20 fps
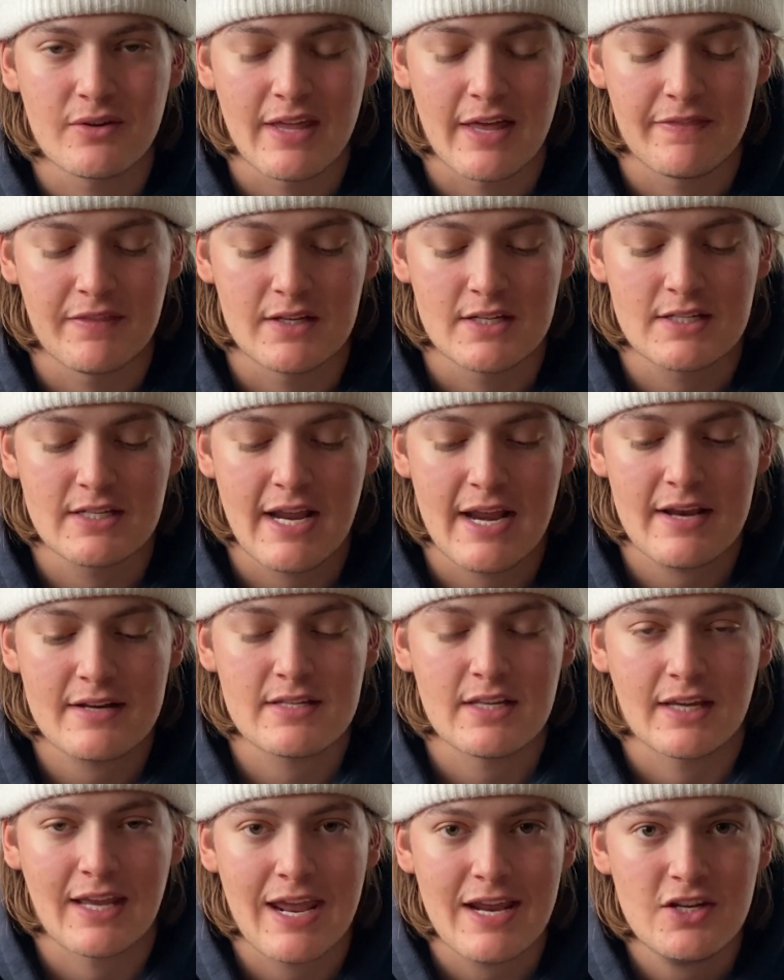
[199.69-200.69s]
that the stance
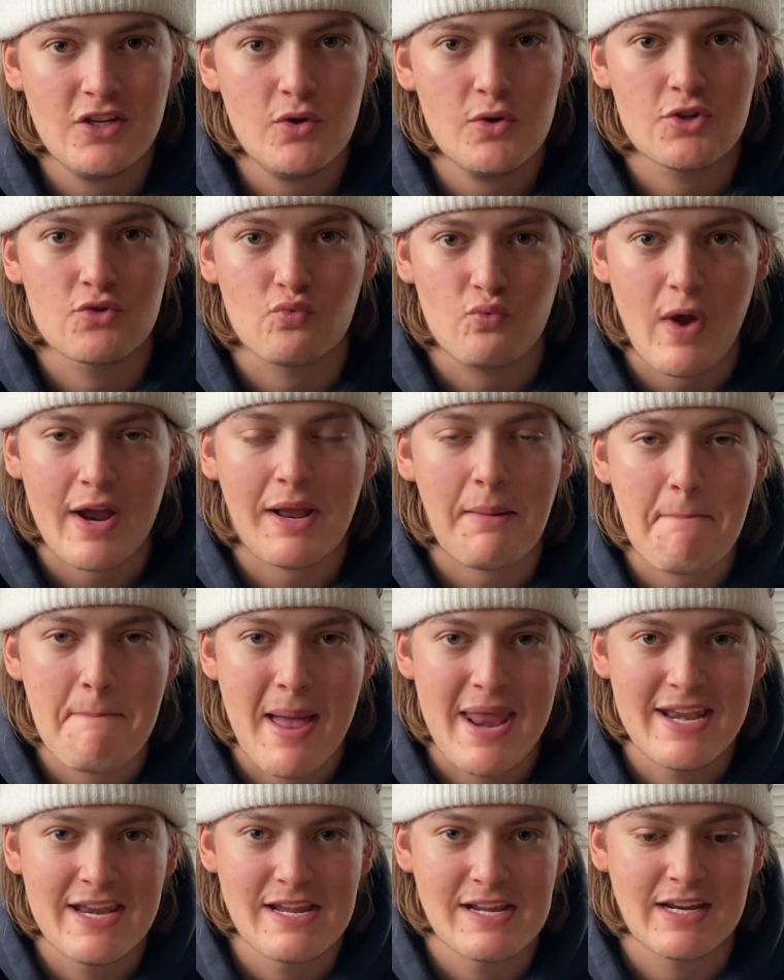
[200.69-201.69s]
that K2 is
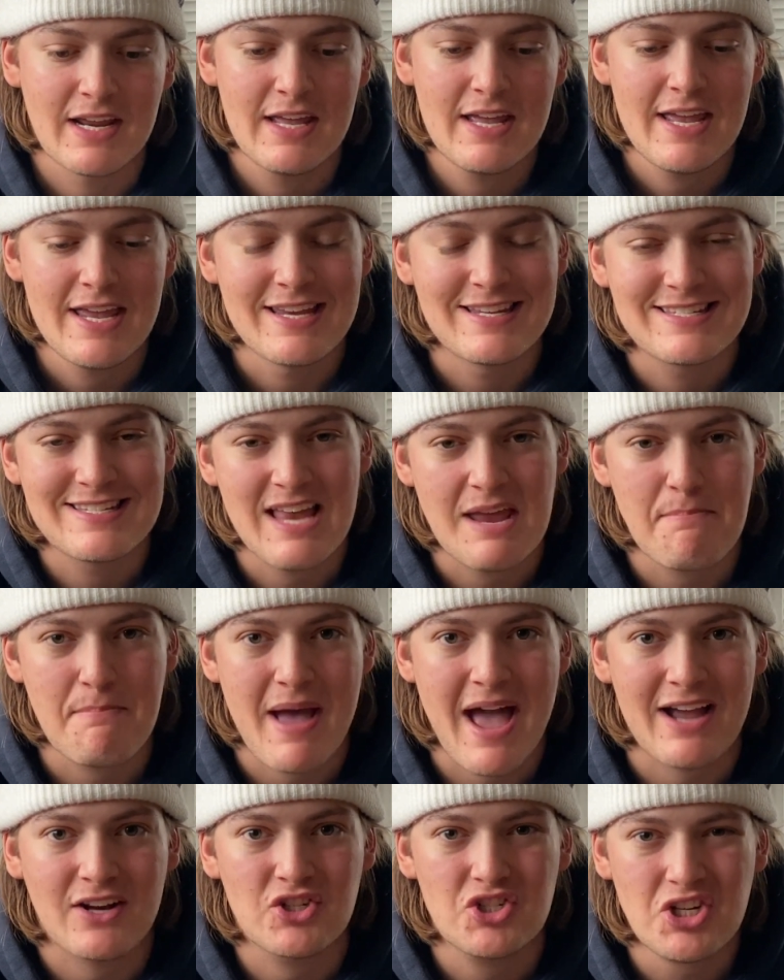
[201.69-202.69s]
recommending is set
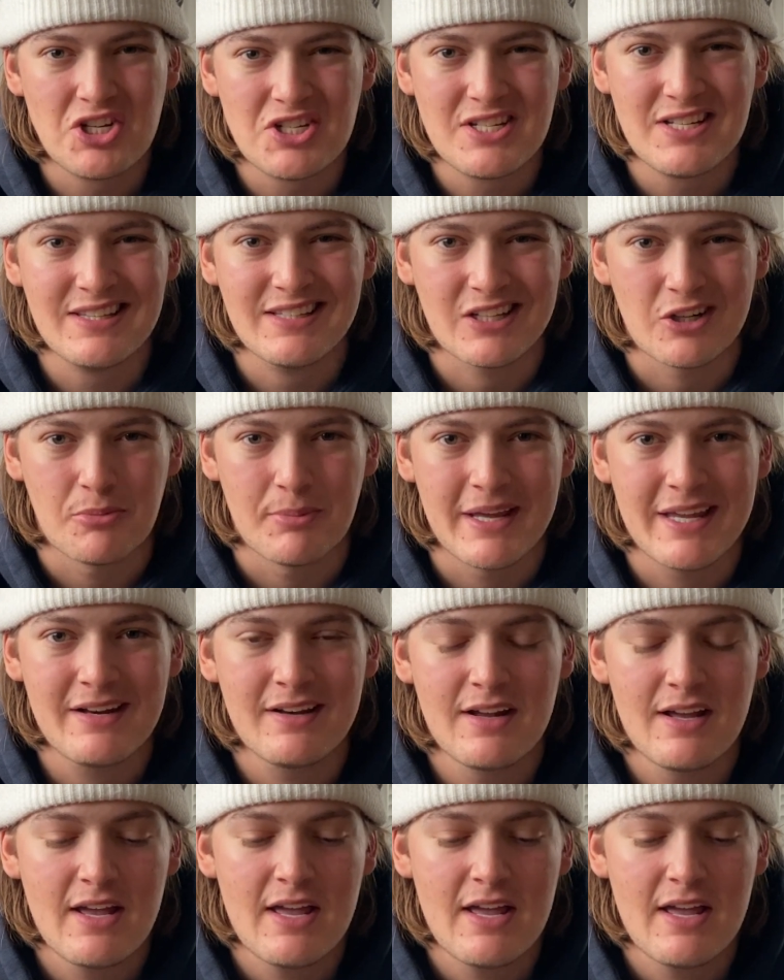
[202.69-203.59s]
back just a little bit,